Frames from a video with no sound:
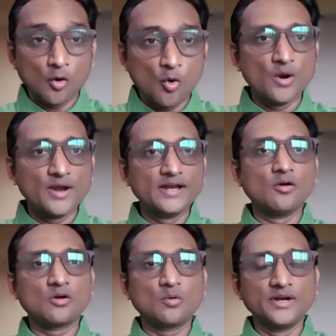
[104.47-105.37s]
going
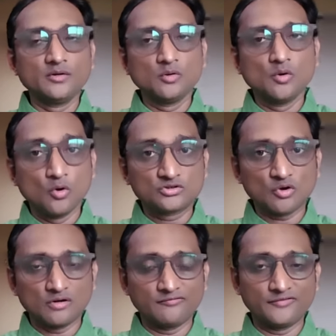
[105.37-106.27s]
or going to go
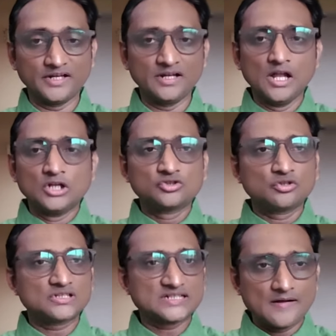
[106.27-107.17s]
scot-free.
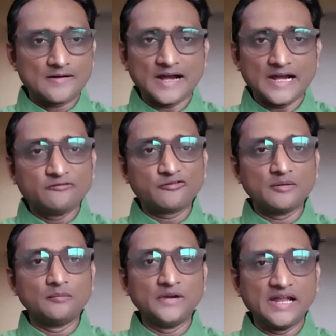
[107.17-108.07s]
So right
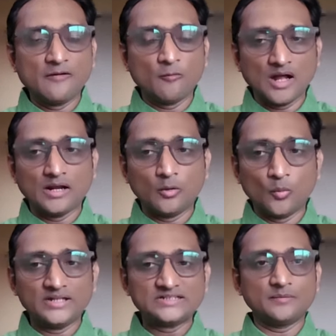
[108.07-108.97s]
from day one,
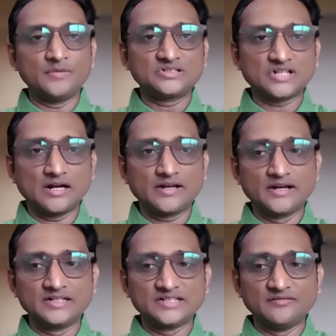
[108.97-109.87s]
when SEBI
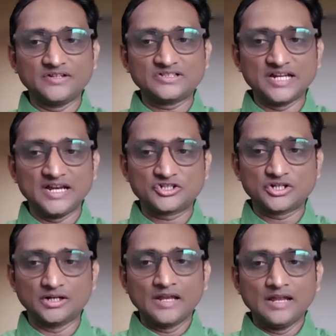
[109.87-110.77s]
started its
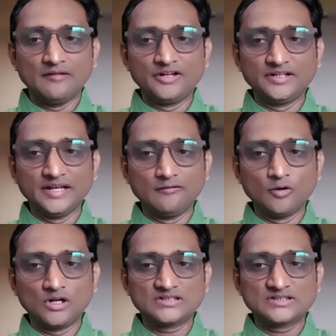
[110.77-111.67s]
investigation, everything
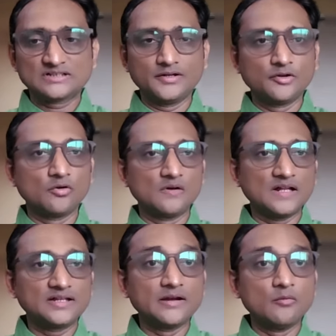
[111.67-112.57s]
was, you know,
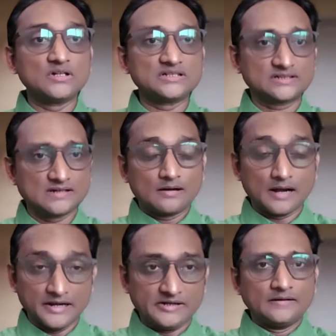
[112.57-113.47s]
nothing was
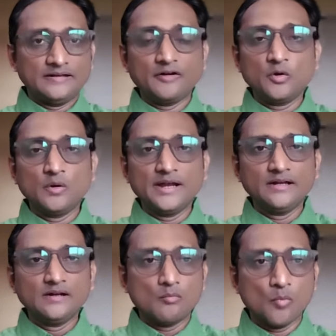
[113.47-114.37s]
right. They were
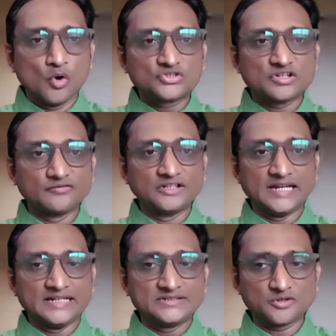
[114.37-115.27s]
doing most of the
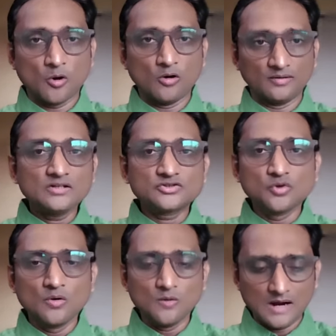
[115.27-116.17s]
things wrong.
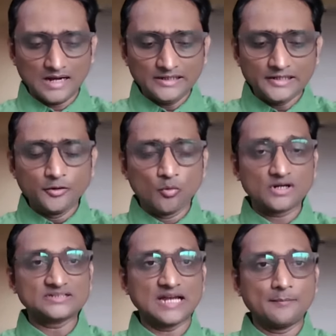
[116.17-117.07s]
So I'll tell you
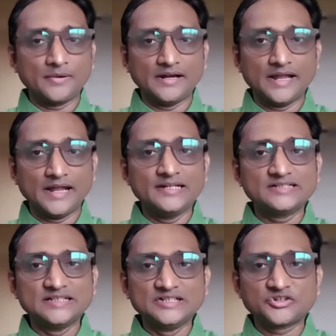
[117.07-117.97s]
what has happened.
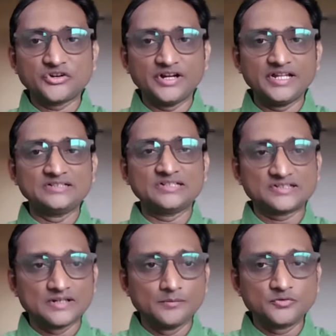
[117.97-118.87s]
NSE's trading
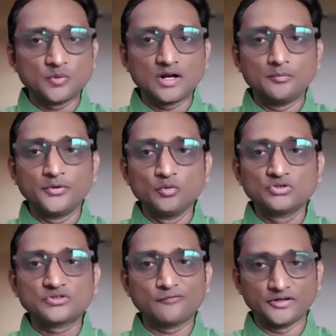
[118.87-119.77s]
systems were
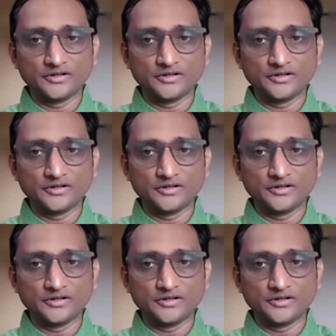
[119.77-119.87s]
abused for